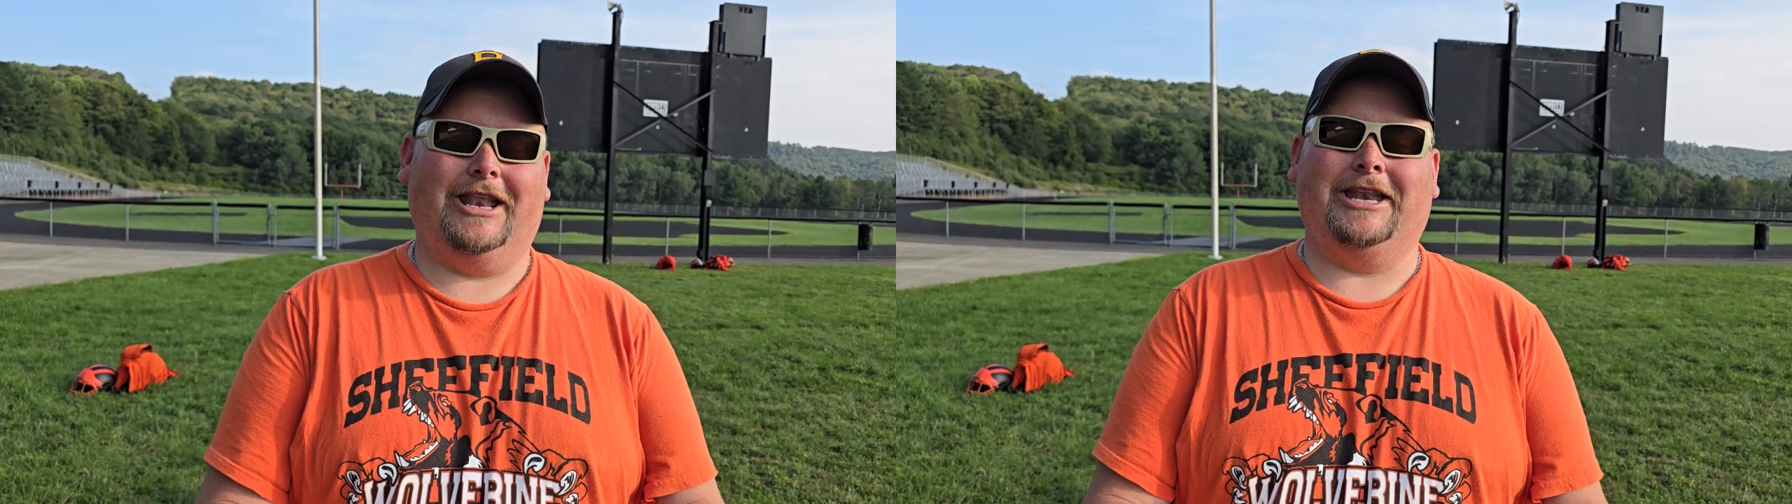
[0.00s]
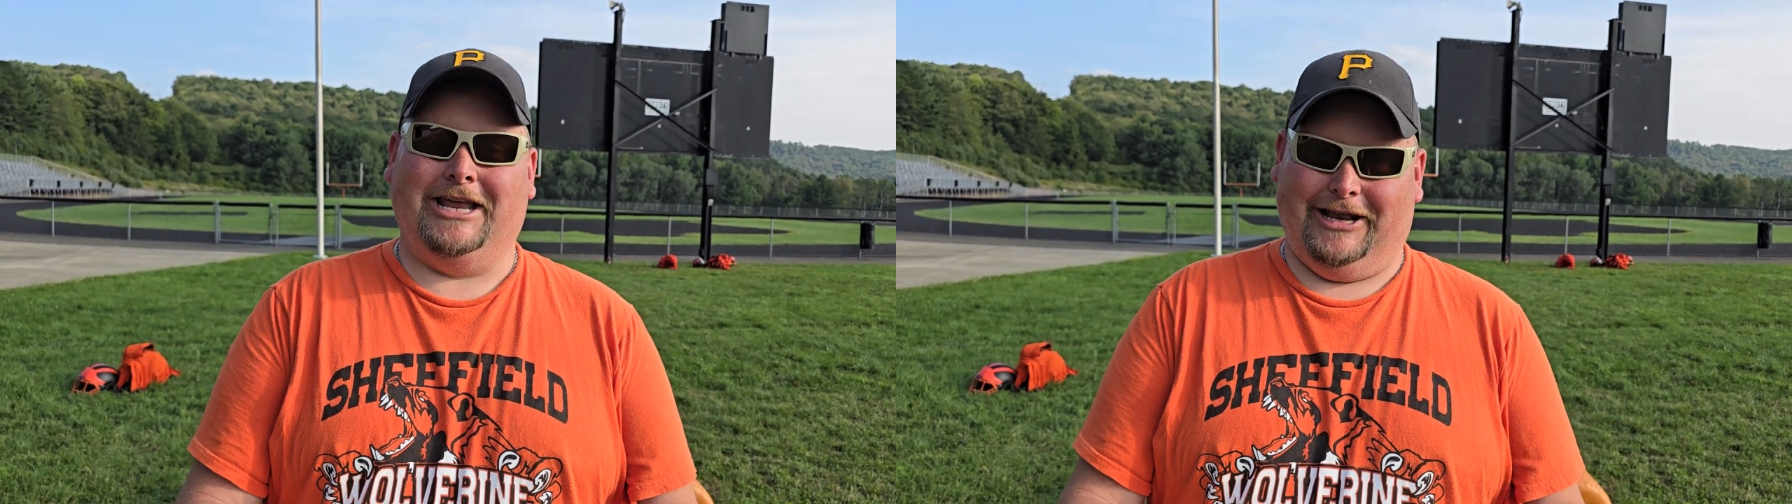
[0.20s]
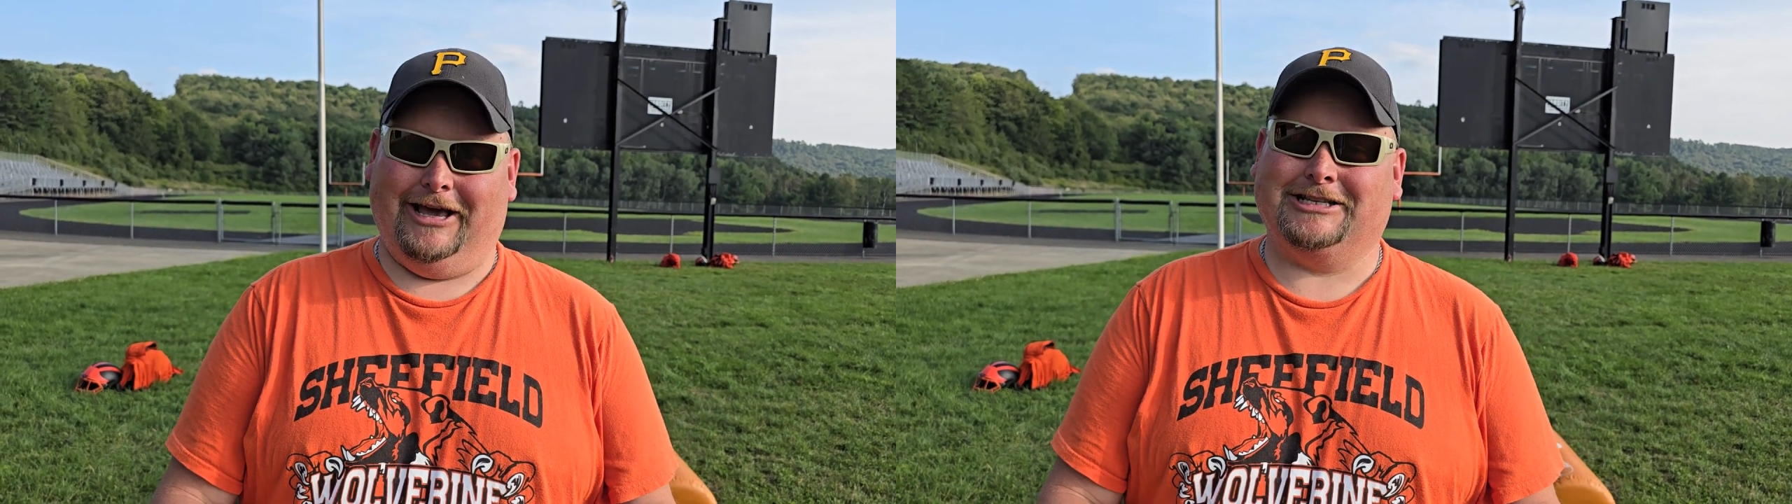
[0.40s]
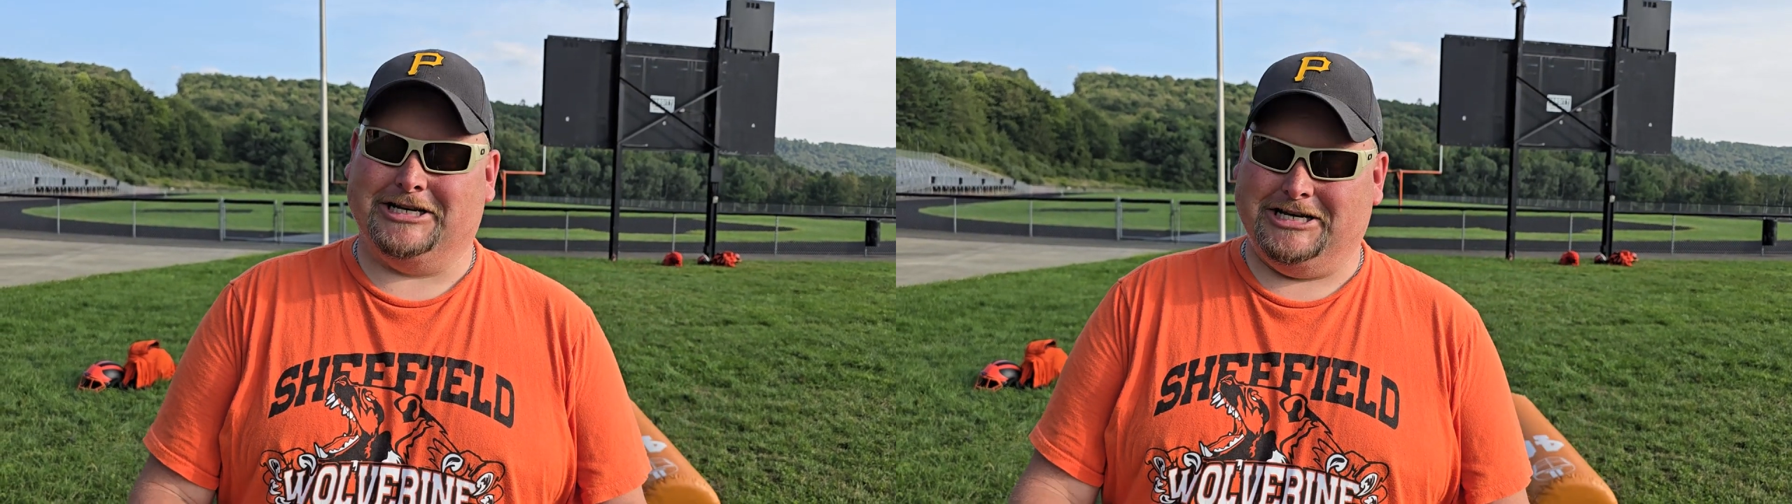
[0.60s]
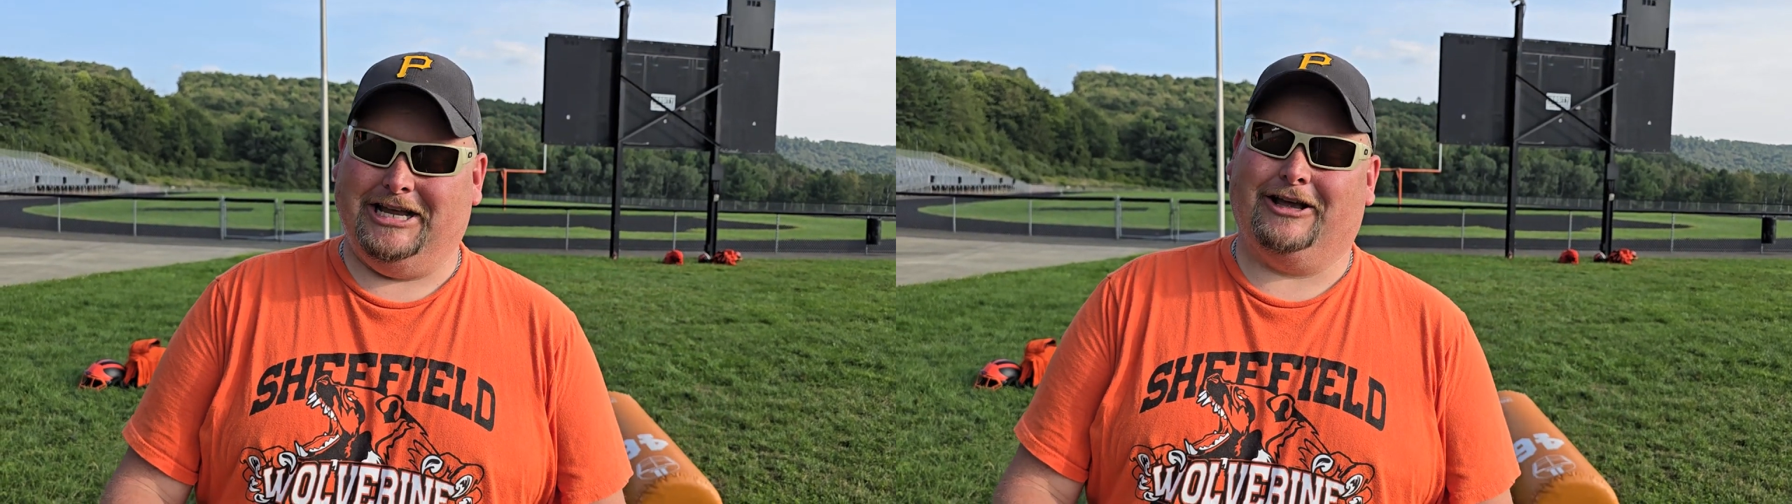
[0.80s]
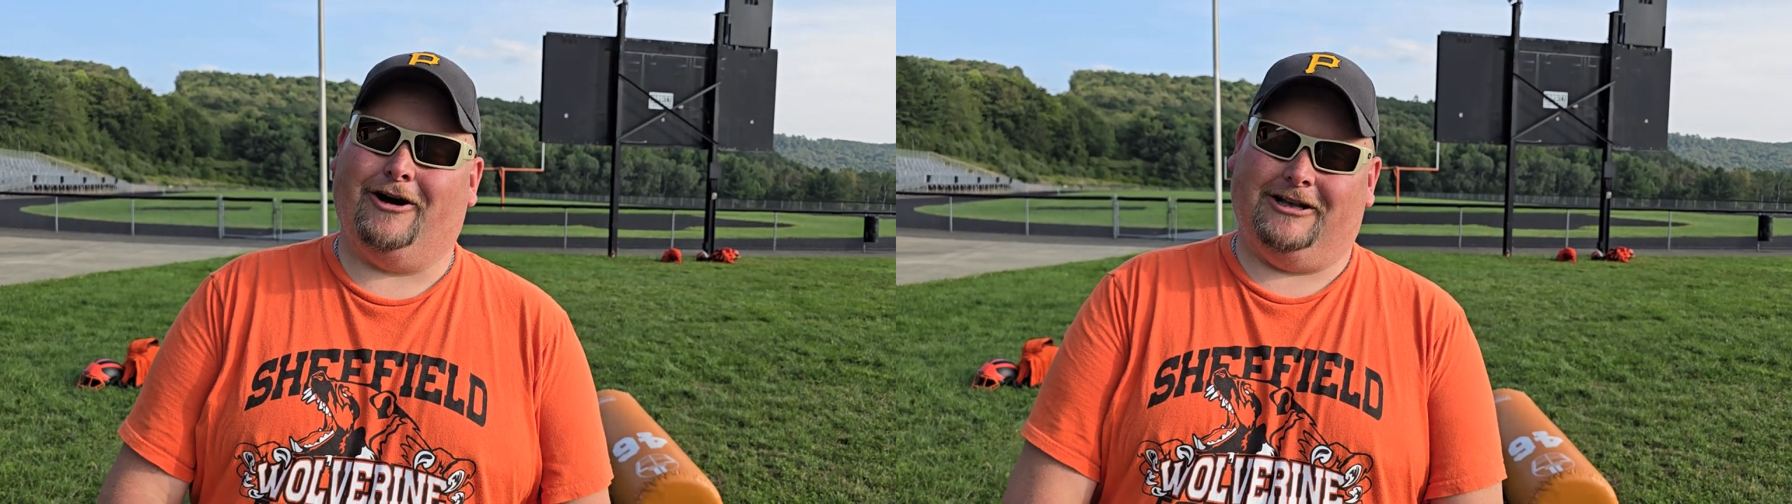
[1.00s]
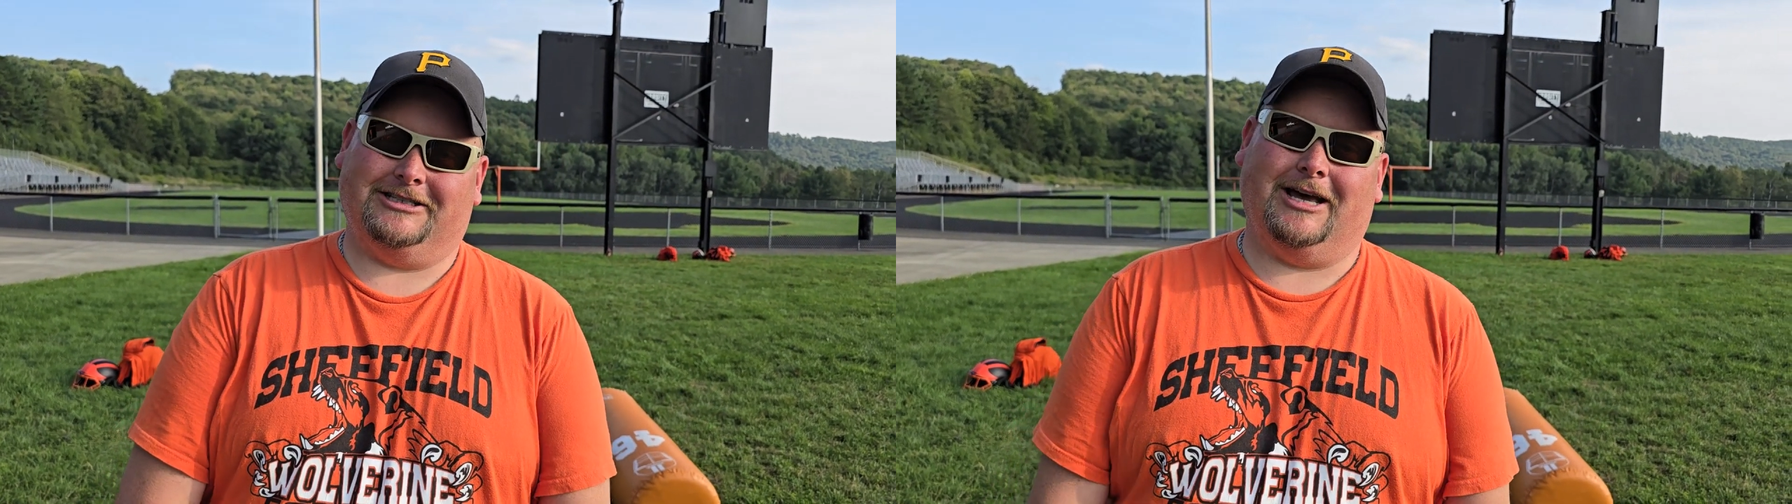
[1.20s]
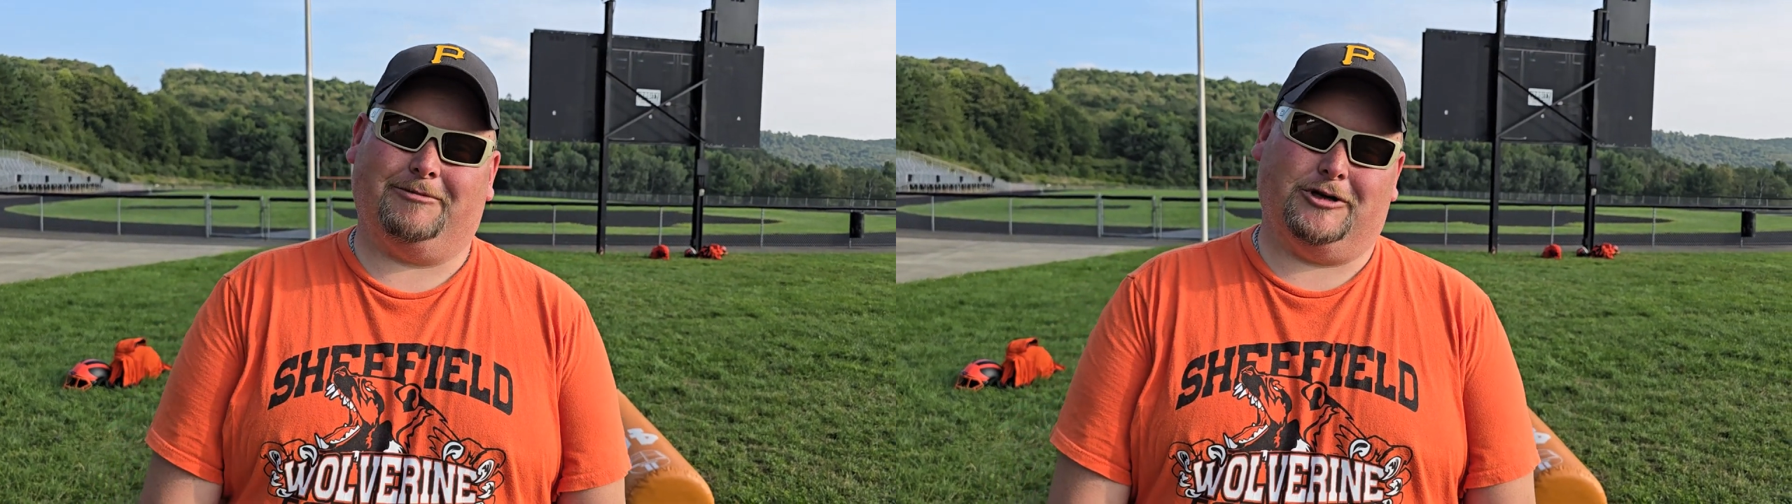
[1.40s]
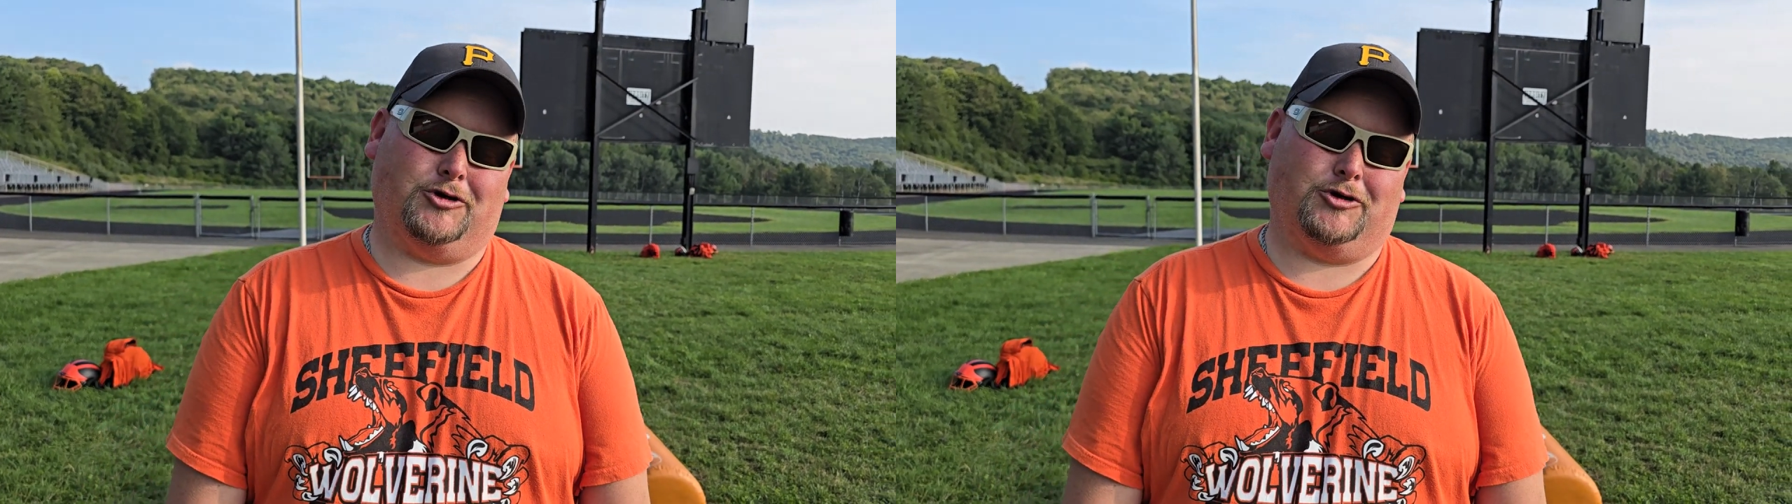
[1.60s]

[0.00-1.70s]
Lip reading: neat. It's a neat concept.